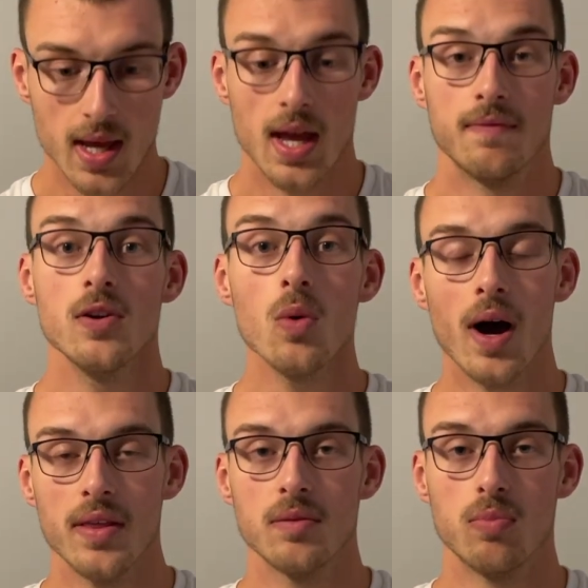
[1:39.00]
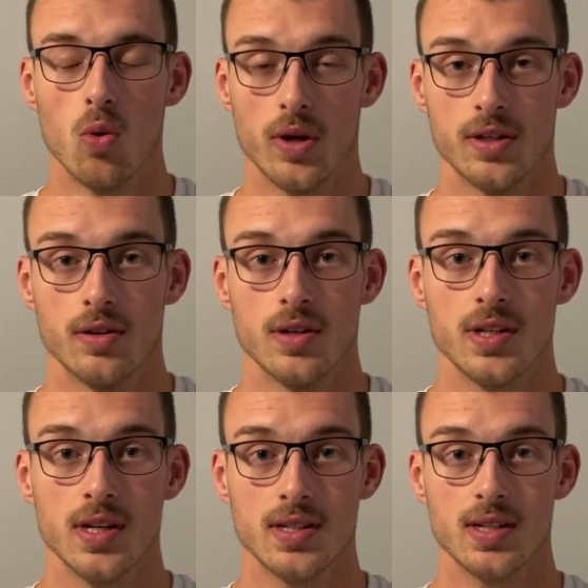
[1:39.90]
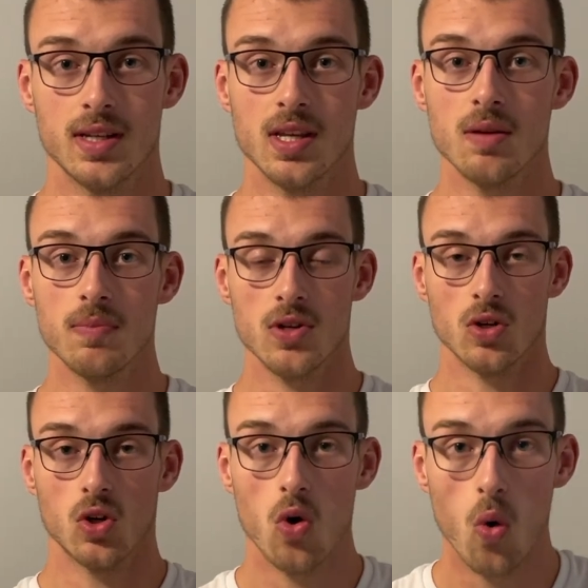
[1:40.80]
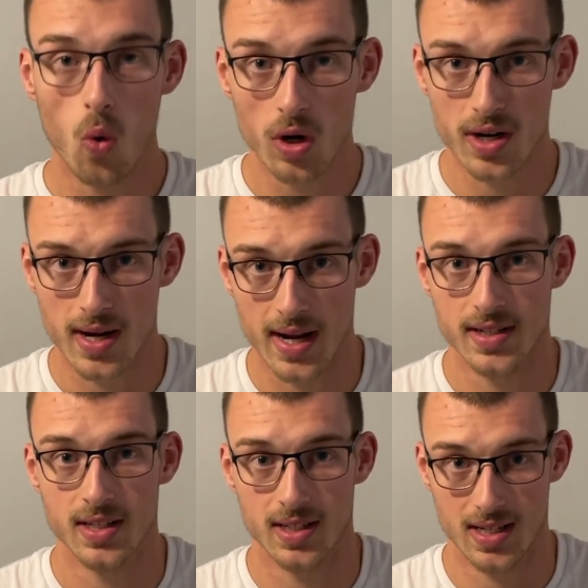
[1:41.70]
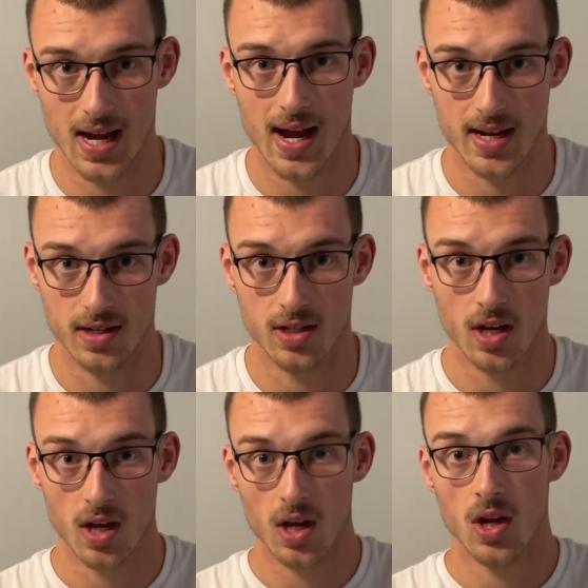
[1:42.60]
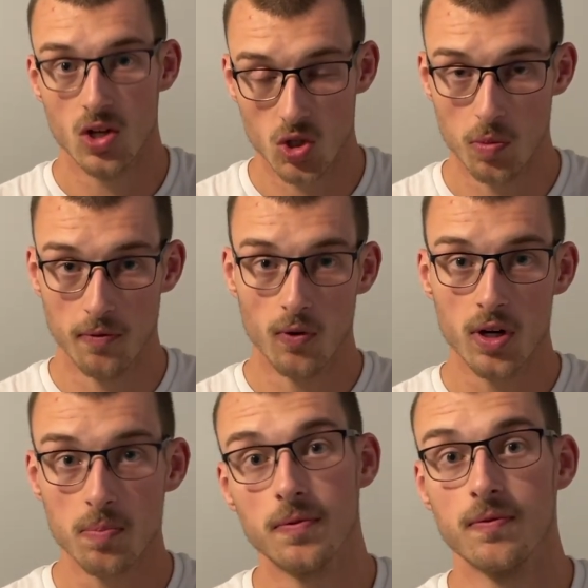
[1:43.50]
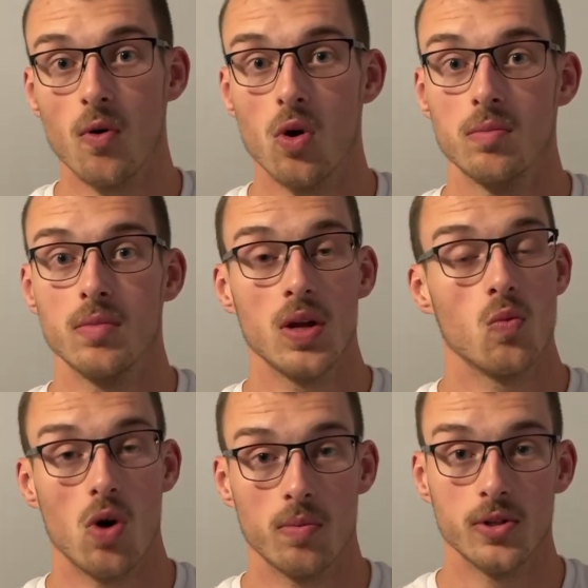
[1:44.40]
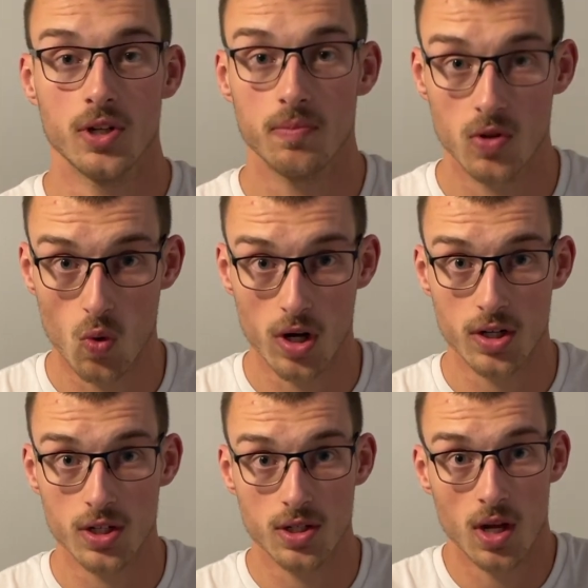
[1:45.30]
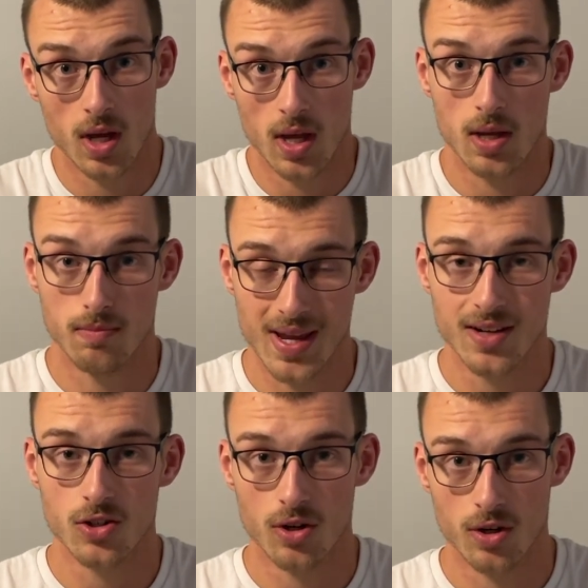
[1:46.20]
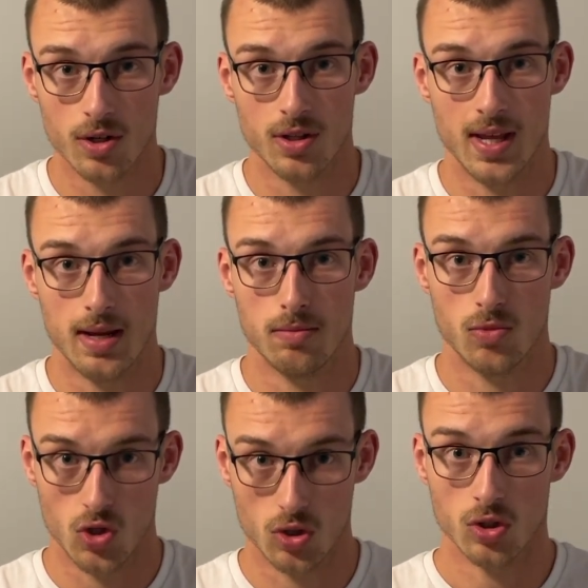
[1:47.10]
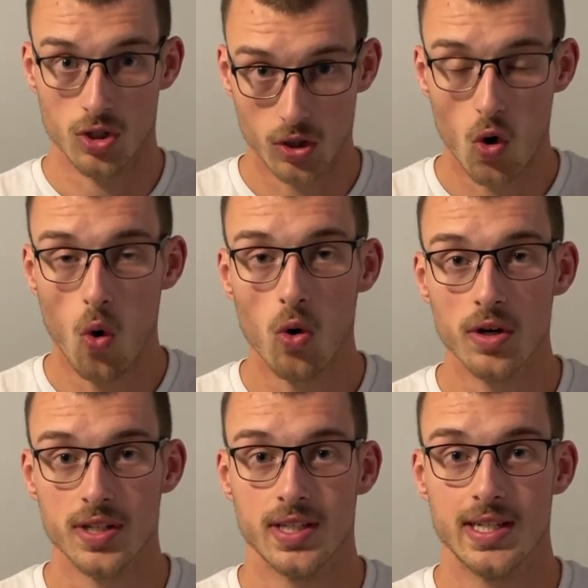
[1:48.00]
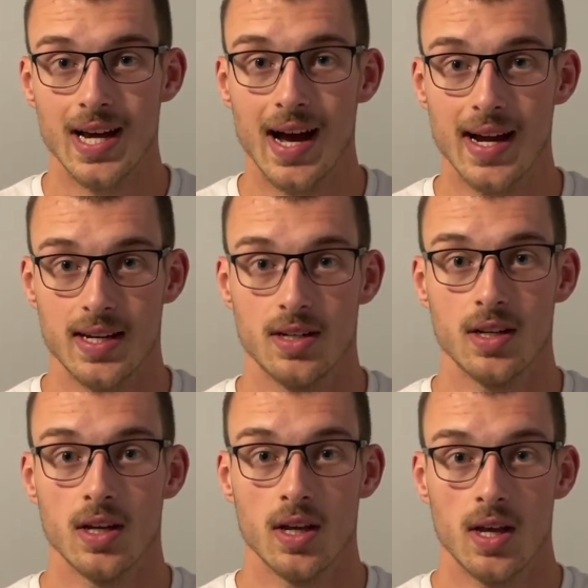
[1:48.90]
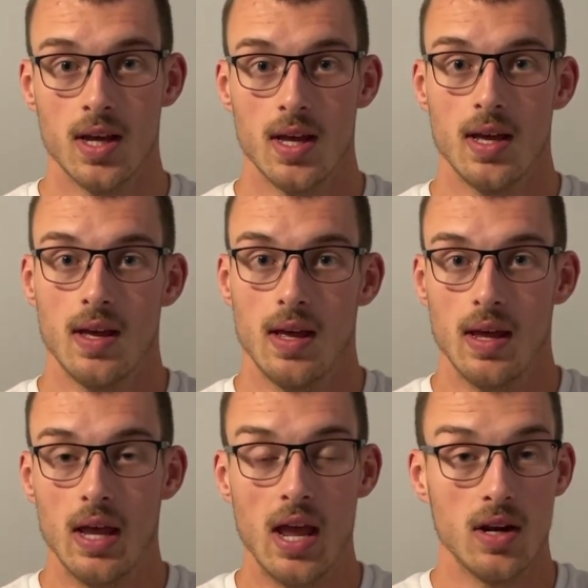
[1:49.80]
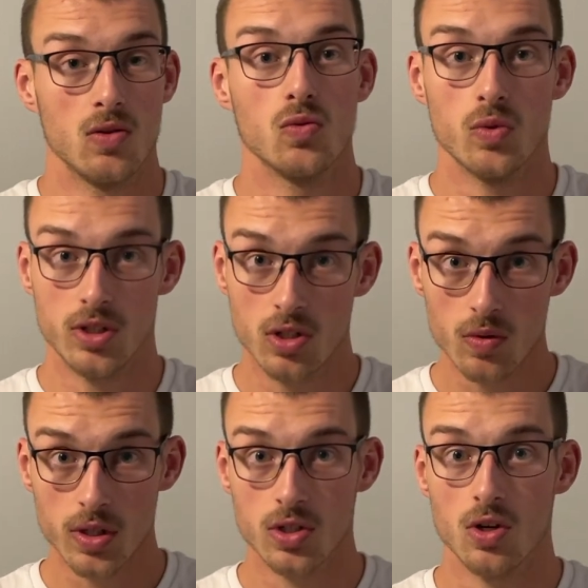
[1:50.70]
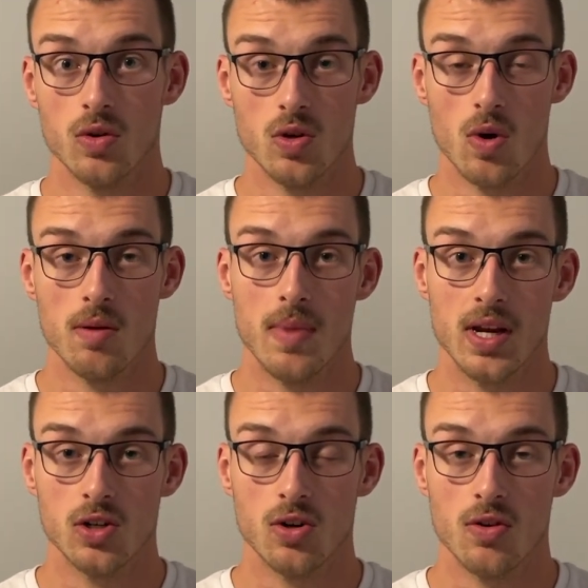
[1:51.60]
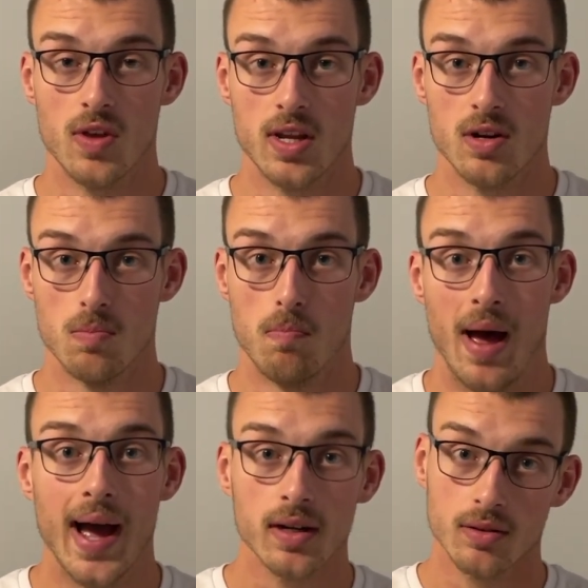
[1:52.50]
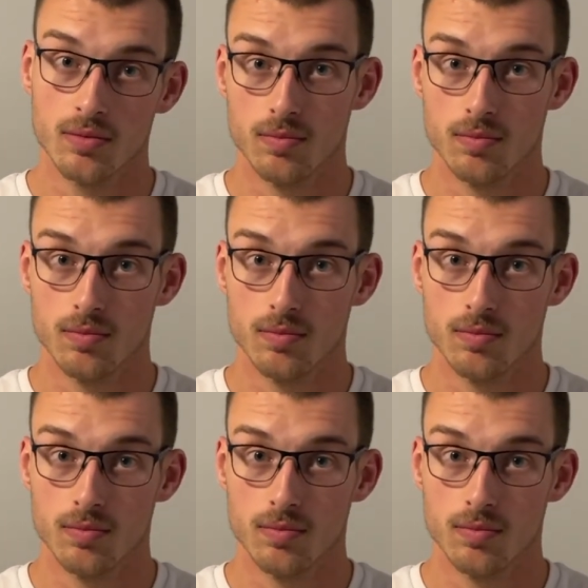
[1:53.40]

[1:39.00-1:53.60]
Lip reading: A few other pointers is to keep your core nice and tight. So before you perform a wall push-up, you want to just make sure that your core is tight. And with doing so, you want to make sure that your back